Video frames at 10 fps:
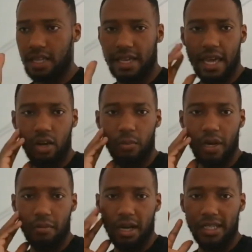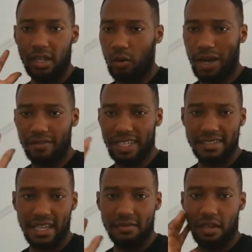They get a little bit of money or whatever. They
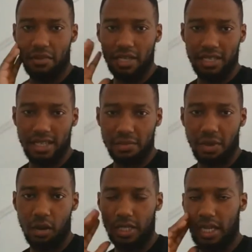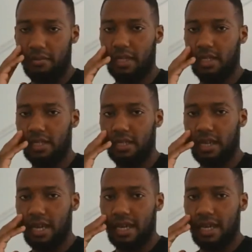save their money. They're smart with their money.